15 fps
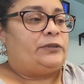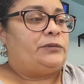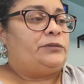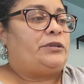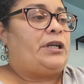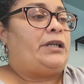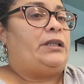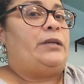
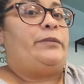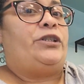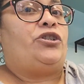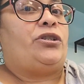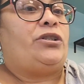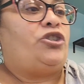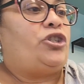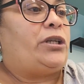Okay, let me
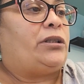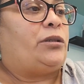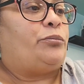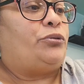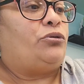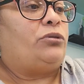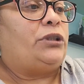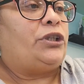just check the
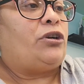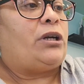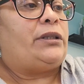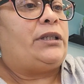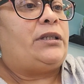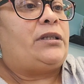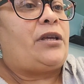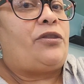pooling
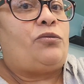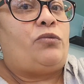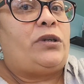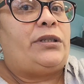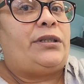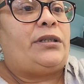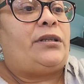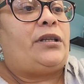on these other
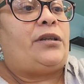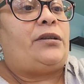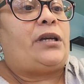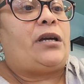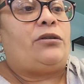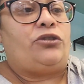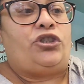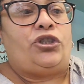ones, and then
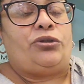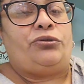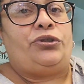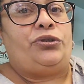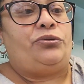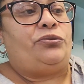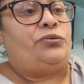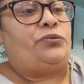I'll show
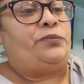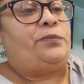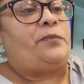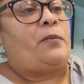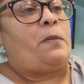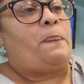you